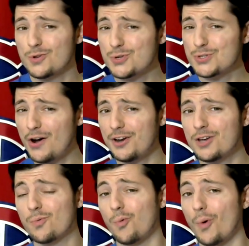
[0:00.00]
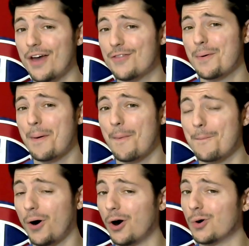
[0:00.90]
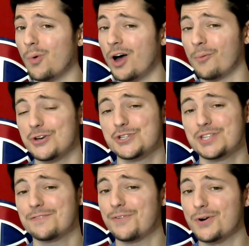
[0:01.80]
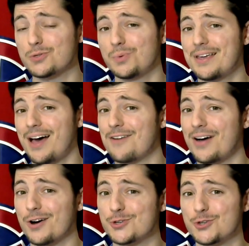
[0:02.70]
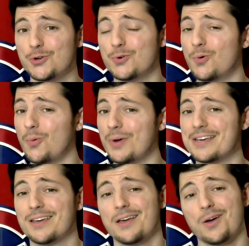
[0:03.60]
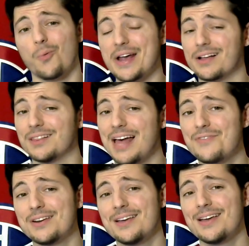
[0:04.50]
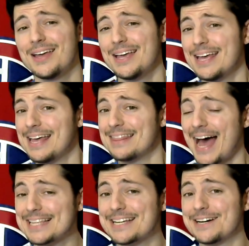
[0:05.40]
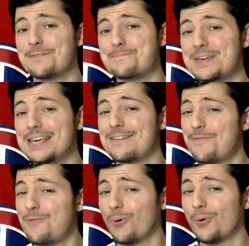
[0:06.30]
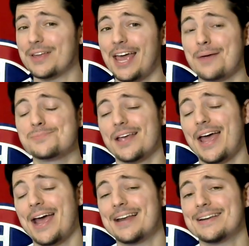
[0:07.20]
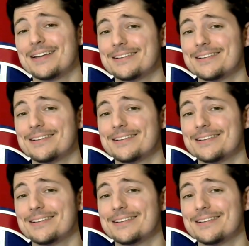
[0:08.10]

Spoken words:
starting with part one, which is the first week of our 2 week, week 11, that's going to be 4 games, and